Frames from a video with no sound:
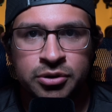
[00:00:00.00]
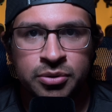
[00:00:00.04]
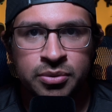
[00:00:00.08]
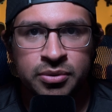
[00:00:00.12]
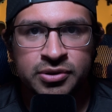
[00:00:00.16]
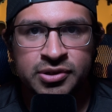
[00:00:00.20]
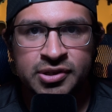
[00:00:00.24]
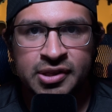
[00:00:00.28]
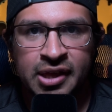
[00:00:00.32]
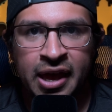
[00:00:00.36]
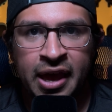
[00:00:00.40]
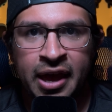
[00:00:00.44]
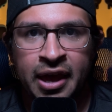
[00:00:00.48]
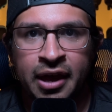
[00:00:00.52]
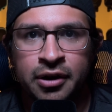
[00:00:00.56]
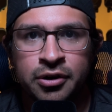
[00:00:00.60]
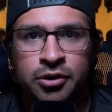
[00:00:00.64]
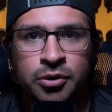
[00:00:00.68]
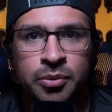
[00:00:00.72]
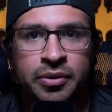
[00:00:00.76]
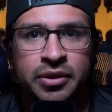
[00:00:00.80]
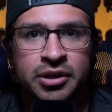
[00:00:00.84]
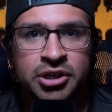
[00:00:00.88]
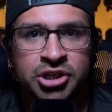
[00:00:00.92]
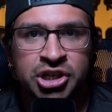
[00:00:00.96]
towards the
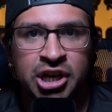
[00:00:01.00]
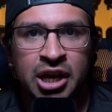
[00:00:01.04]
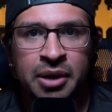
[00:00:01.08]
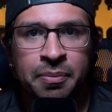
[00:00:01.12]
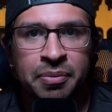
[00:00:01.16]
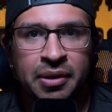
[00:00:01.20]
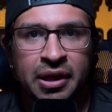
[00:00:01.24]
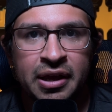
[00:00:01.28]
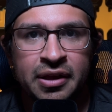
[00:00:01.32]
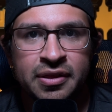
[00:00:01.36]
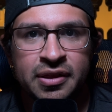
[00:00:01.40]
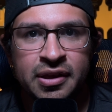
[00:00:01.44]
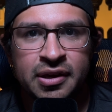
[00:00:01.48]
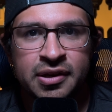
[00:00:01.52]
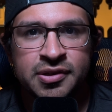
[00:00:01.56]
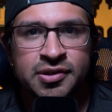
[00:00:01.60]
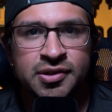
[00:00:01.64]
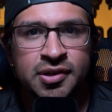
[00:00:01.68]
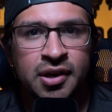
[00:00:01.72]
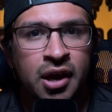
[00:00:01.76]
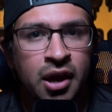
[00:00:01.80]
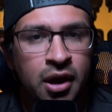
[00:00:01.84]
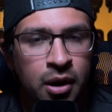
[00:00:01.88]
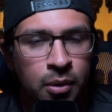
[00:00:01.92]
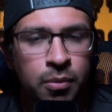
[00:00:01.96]
handle with a shape like
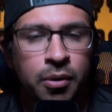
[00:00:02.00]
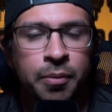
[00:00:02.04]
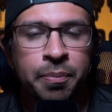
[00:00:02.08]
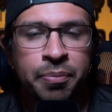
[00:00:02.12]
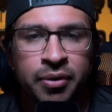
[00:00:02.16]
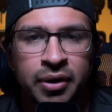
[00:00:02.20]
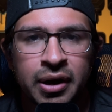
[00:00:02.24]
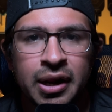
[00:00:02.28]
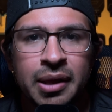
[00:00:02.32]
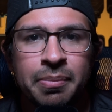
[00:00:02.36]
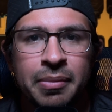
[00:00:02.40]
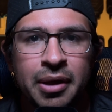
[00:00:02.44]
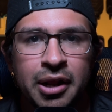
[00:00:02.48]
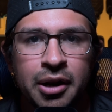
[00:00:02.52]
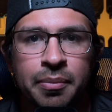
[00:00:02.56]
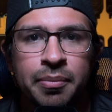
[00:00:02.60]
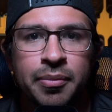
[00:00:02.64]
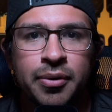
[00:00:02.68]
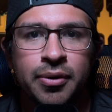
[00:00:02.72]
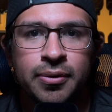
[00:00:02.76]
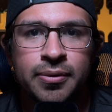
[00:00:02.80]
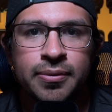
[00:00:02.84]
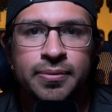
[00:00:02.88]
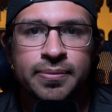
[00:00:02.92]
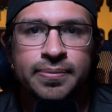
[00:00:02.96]
this were pretty
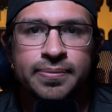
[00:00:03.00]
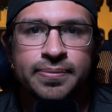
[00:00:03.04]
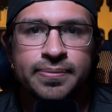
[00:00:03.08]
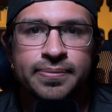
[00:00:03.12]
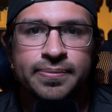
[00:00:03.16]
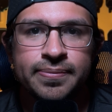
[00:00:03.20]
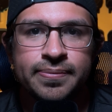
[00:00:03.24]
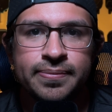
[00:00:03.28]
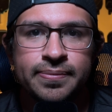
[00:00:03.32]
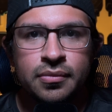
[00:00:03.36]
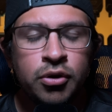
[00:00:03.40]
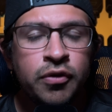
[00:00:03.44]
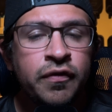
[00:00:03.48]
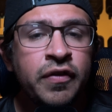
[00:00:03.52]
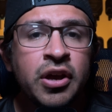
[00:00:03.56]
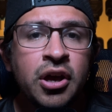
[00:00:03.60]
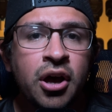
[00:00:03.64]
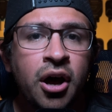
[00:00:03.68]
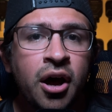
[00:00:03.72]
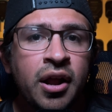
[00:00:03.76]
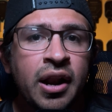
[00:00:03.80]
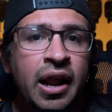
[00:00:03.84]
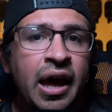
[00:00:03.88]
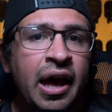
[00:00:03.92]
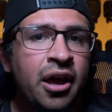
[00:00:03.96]
minimal. Moving
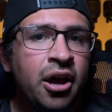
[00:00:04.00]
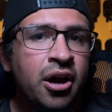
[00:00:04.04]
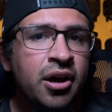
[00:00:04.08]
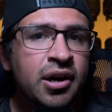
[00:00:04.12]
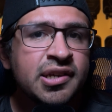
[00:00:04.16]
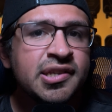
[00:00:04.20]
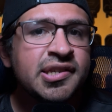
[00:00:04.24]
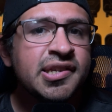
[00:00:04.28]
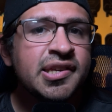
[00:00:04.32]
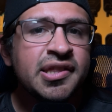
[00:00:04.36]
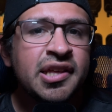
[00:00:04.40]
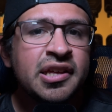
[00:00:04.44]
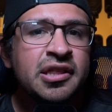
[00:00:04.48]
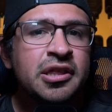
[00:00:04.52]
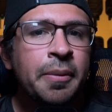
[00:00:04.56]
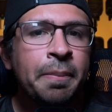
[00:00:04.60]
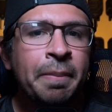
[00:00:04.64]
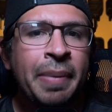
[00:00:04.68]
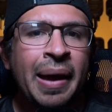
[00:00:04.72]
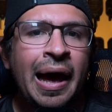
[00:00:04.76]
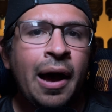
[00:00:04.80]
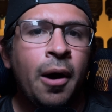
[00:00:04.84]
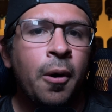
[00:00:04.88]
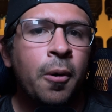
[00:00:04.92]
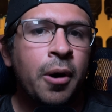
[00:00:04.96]
on, I honestly think the
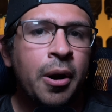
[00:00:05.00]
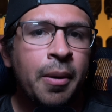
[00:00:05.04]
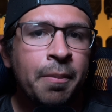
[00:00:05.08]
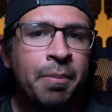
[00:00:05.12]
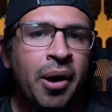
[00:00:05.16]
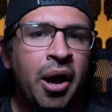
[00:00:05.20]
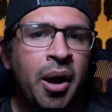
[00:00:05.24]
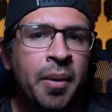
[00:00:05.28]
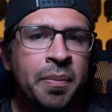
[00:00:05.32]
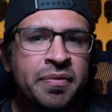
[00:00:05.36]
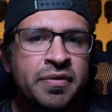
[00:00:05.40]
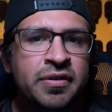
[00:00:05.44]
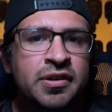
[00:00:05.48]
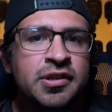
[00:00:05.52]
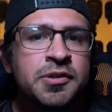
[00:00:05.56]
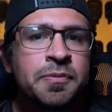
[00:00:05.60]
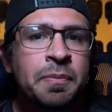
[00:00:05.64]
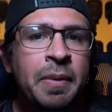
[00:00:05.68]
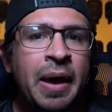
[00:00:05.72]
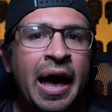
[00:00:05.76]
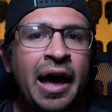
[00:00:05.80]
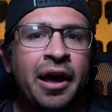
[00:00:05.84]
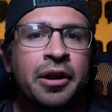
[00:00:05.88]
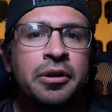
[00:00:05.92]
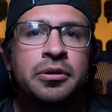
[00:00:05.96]
power and pop of this
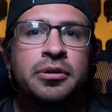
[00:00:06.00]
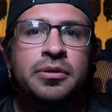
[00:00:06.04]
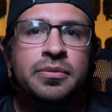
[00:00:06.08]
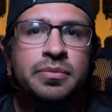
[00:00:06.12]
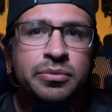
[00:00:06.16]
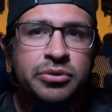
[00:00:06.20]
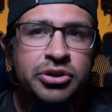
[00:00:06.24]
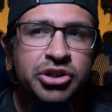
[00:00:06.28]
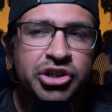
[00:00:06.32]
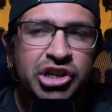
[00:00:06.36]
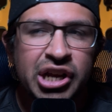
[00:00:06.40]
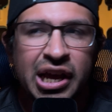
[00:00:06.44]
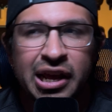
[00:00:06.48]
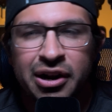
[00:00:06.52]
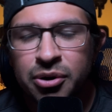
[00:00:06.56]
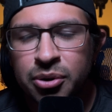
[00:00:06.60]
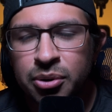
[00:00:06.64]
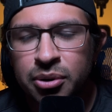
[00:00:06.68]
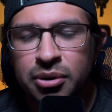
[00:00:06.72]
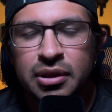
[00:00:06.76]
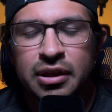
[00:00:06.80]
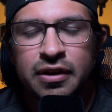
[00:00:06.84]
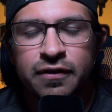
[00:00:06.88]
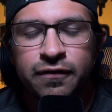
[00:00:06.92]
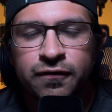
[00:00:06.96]
paddle
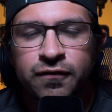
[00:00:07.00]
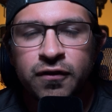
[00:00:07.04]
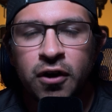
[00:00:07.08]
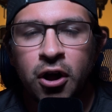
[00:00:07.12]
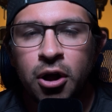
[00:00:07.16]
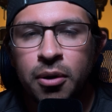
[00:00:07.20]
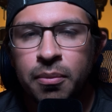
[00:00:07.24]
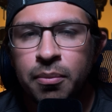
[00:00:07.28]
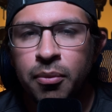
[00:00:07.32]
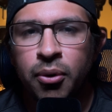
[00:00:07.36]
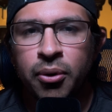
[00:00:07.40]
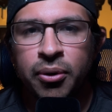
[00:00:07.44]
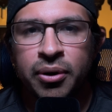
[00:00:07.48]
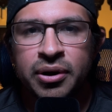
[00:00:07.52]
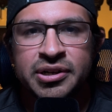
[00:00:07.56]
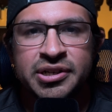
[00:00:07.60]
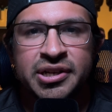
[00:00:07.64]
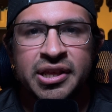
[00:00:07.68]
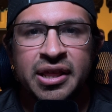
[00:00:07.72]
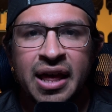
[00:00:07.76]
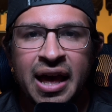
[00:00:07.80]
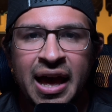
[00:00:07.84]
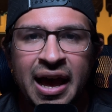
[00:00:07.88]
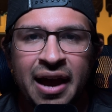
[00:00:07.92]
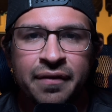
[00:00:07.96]
generally fall more
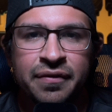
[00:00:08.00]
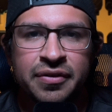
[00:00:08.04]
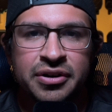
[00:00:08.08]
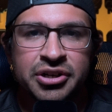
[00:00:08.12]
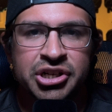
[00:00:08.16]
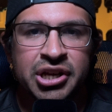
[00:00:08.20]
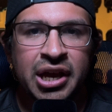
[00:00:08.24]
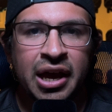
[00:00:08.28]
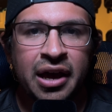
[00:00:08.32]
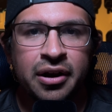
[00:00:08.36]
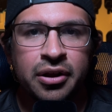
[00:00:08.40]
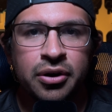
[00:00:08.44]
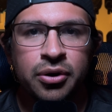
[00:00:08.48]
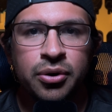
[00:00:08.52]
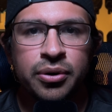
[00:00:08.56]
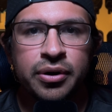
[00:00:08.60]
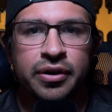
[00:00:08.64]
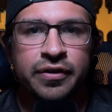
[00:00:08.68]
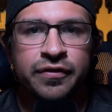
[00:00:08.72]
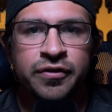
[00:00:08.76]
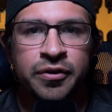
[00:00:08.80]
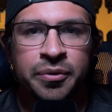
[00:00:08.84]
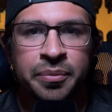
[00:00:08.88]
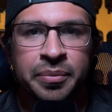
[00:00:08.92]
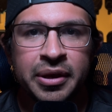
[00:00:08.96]
into the average
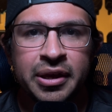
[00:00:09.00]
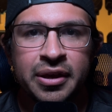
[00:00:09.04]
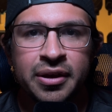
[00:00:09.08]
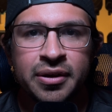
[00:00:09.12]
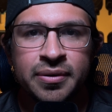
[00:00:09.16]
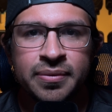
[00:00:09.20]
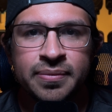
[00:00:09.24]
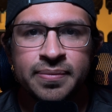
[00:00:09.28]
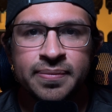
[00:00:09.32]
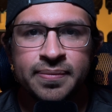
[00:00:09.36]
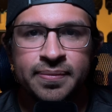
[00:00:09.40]
category for me.